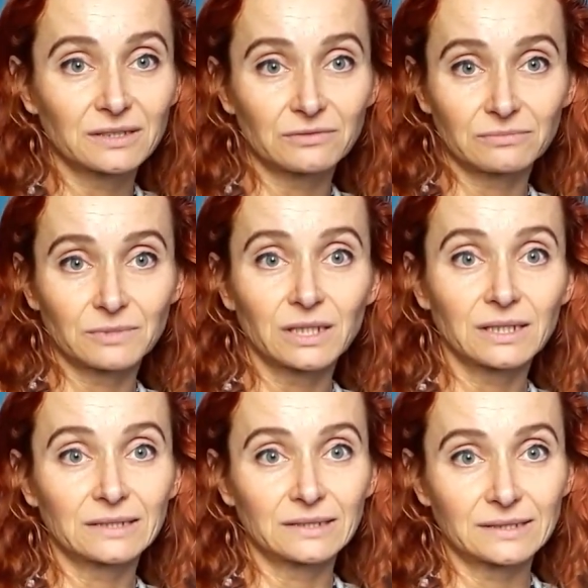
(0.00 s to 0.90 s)
there are
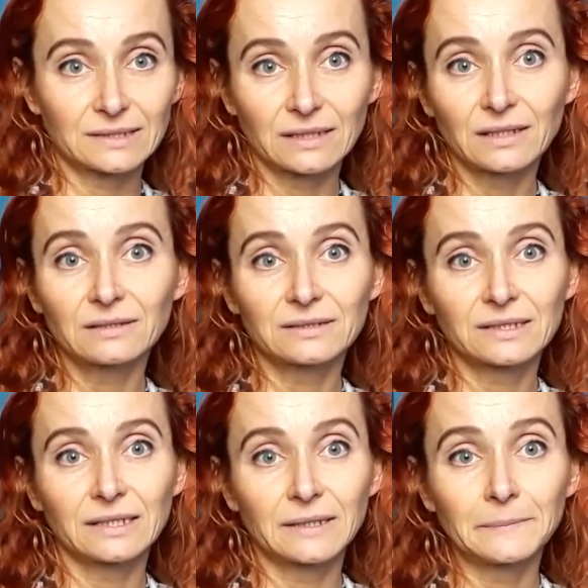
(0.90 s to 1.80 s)
gathers
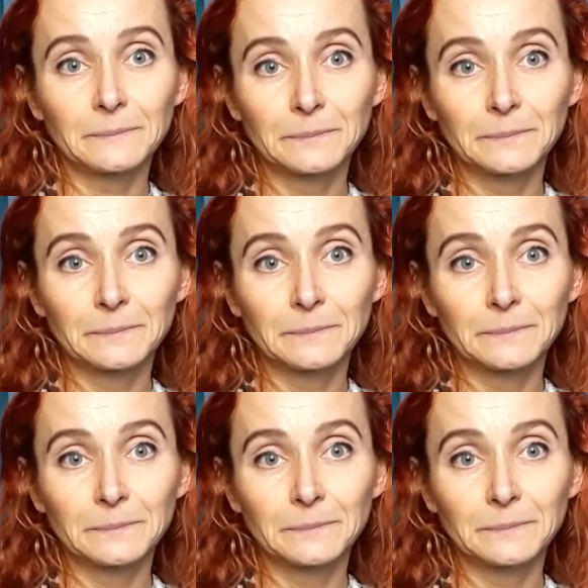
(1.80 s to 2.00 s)
here,